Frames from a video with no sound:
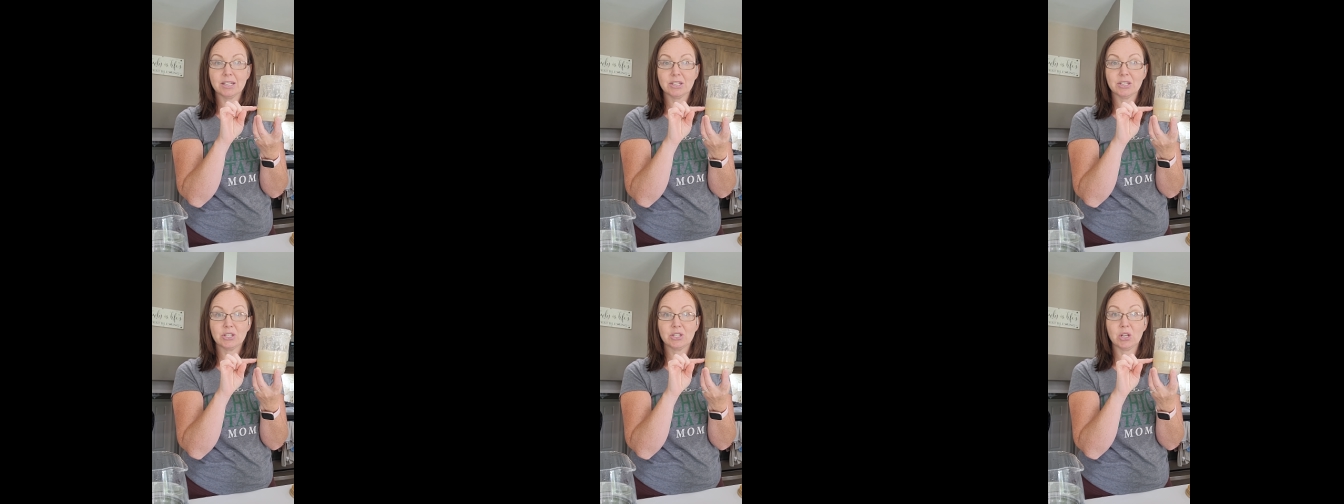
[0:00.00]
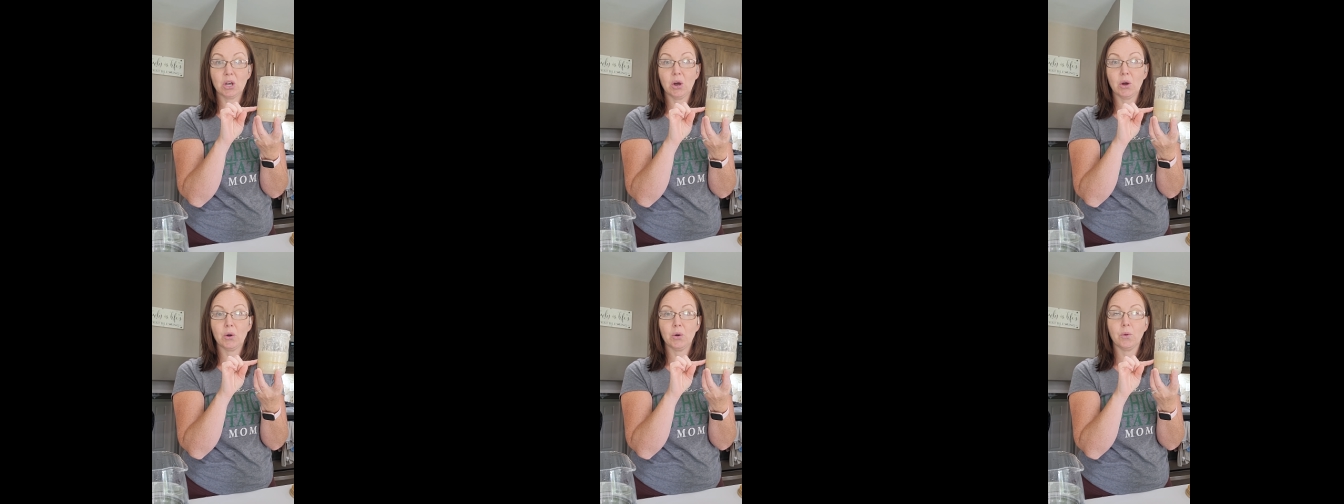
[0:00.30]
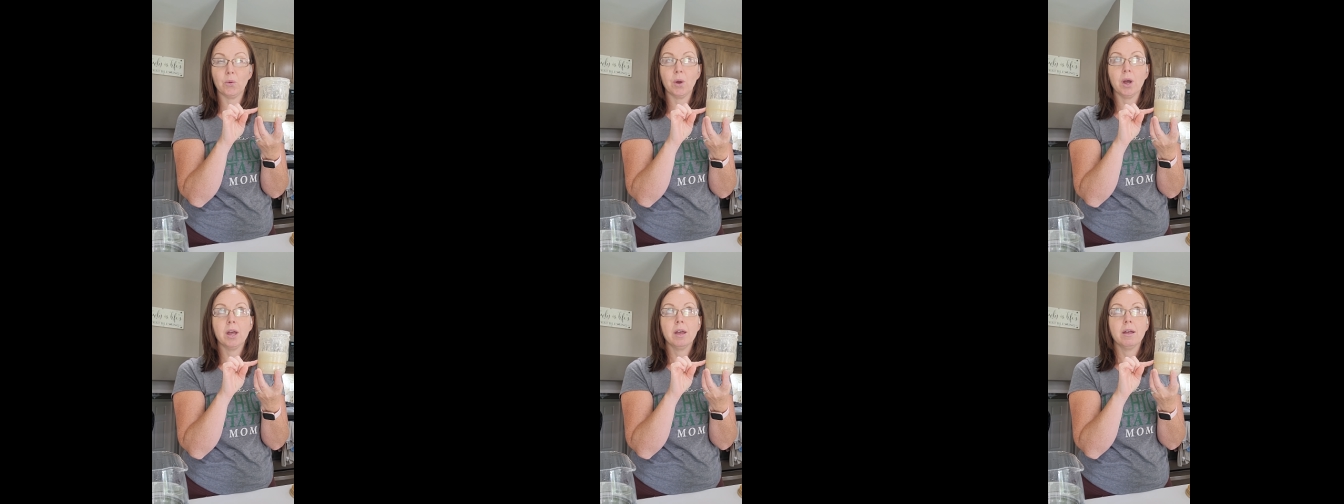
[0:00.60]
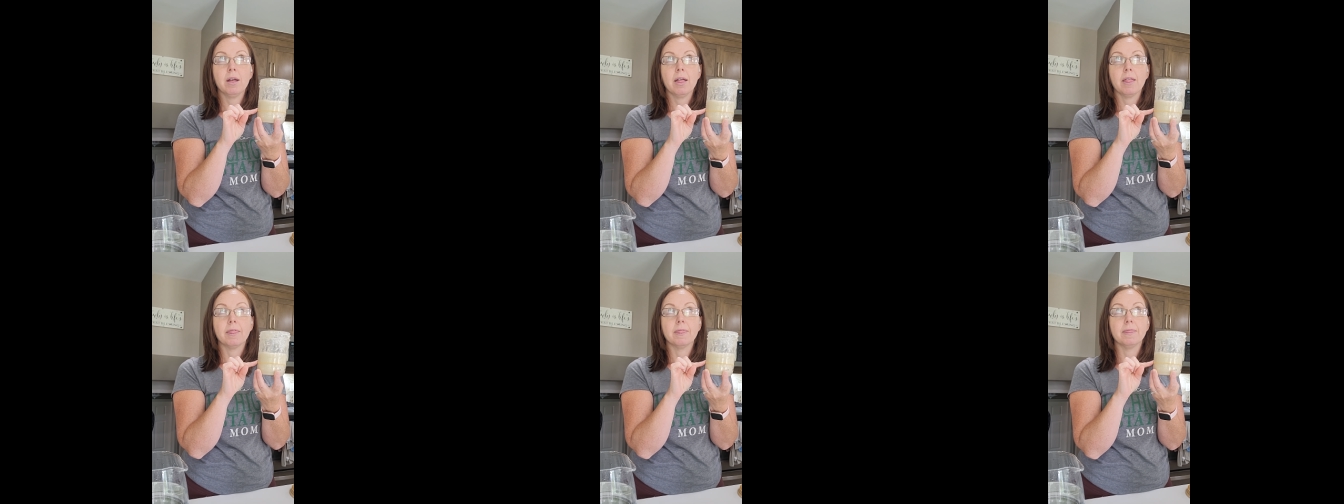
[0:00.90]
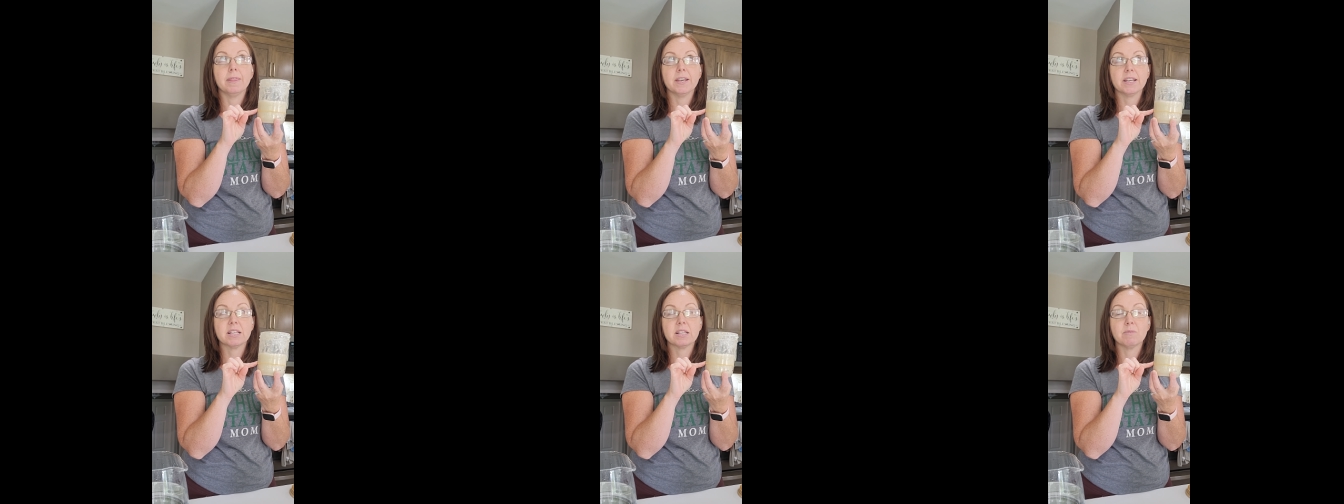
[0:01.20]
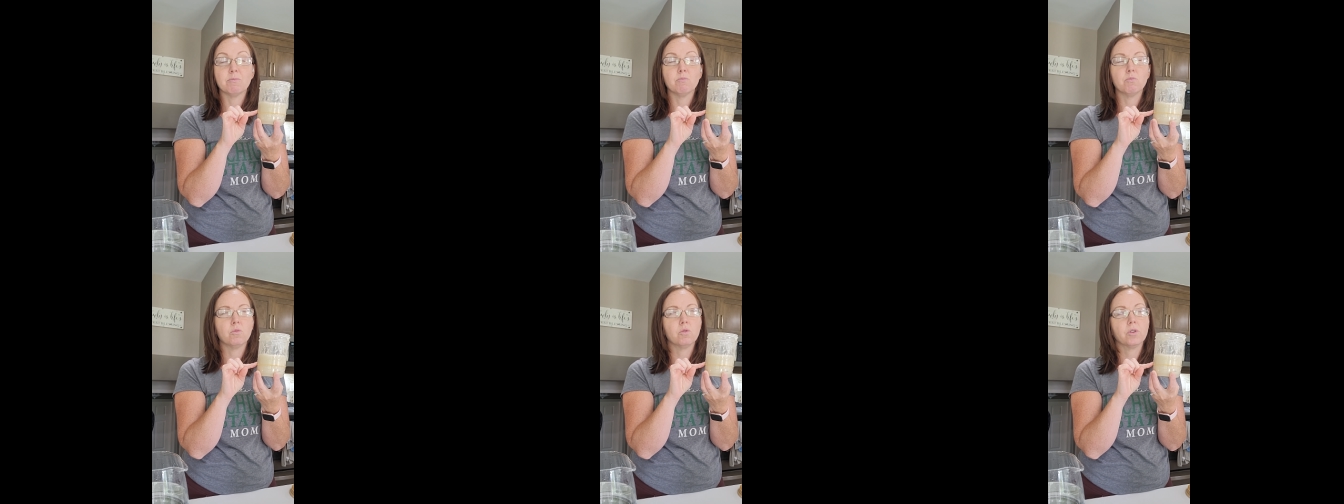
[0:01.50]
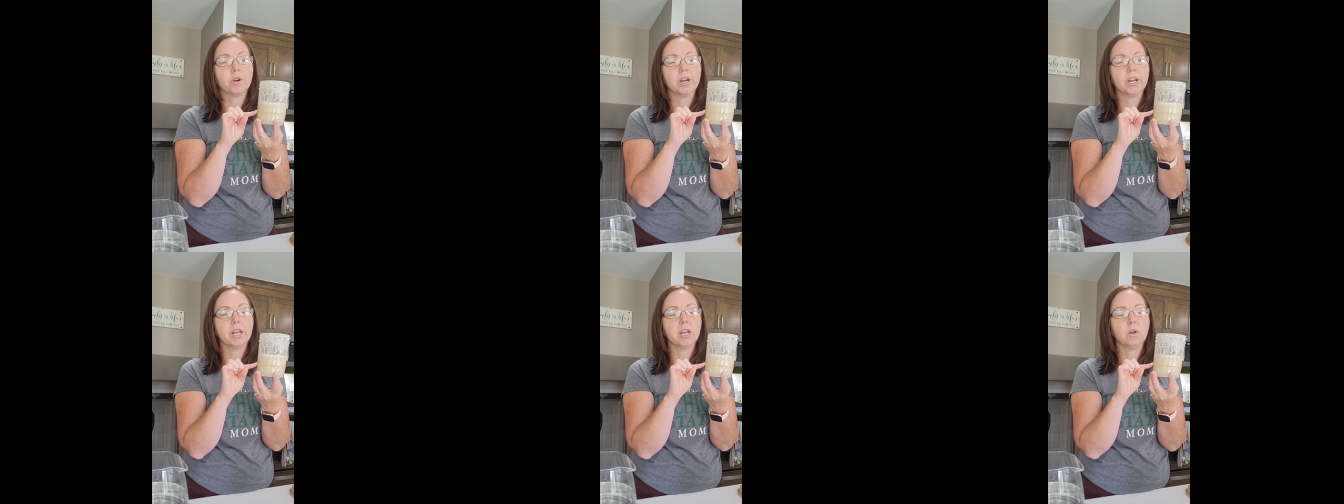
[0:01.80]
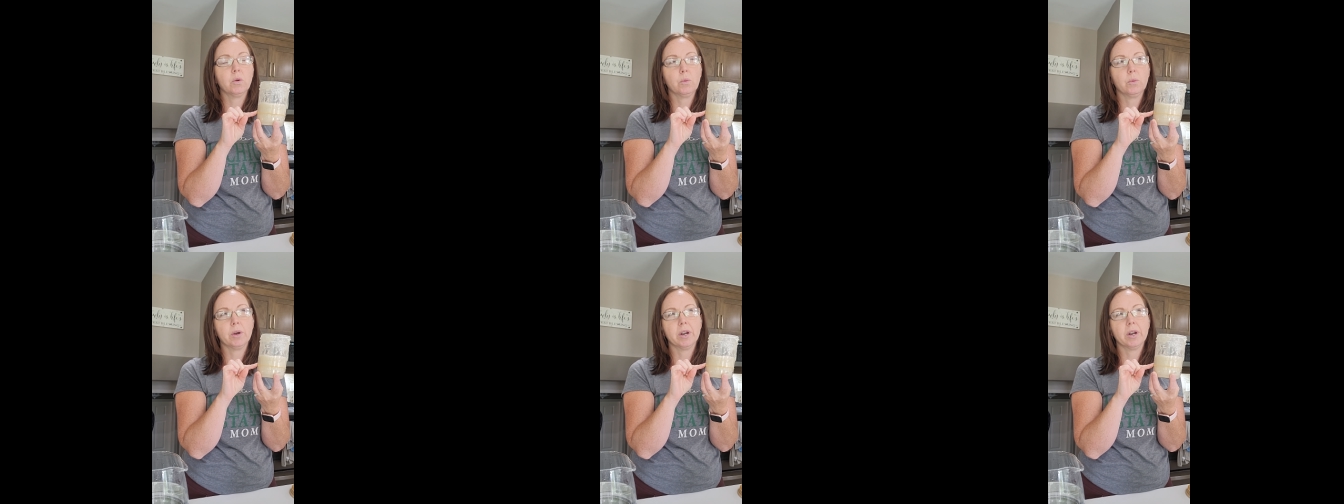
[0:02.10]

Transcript: So this morning